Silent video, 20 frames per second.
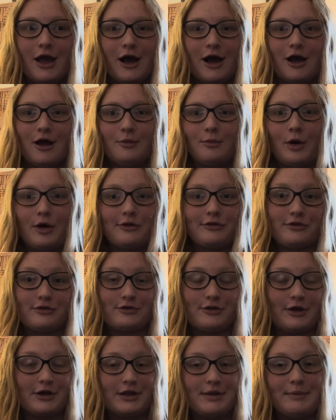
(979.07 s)
Also
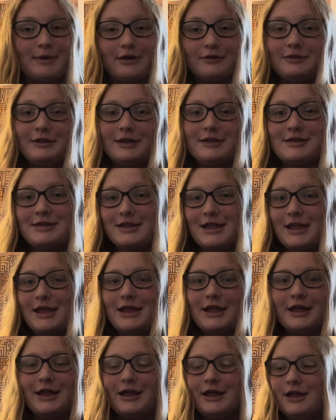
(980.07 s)
talking about
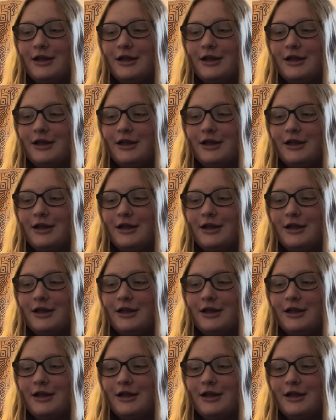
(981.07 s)
Disney,